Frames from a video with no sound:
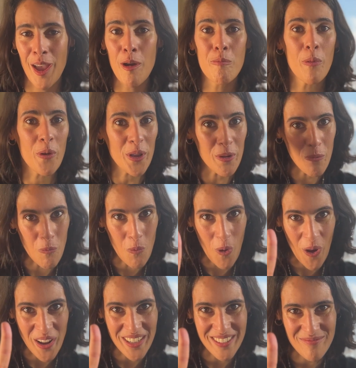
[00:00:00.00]
Point
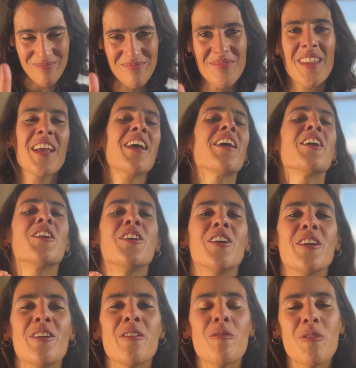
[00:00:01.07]
1,
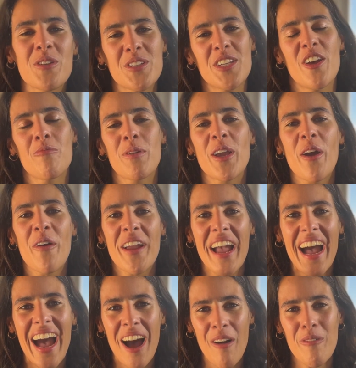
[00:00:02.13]
you want to have been going
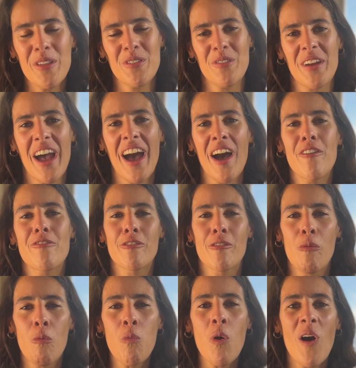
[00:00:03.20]
out with your cat for
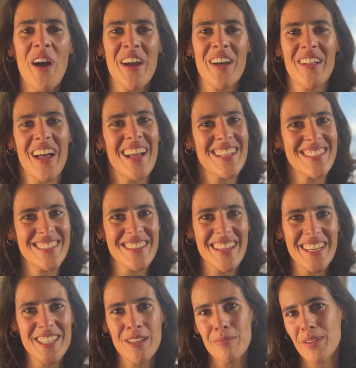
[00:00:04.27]
a while, and
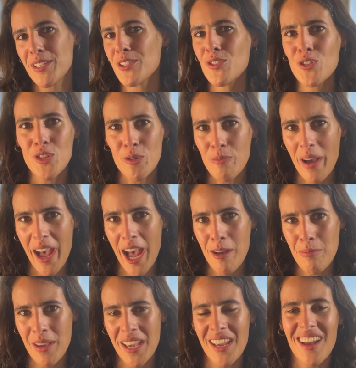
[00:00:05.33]
they should be super
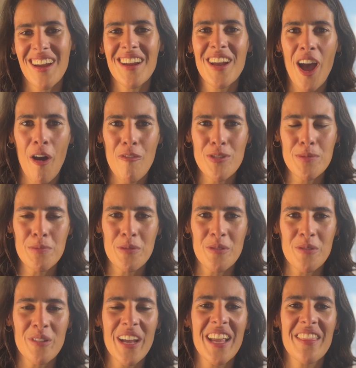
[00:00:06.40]
happy and
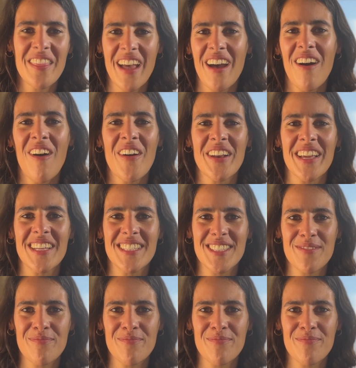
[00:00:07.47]
comfortable in their harness.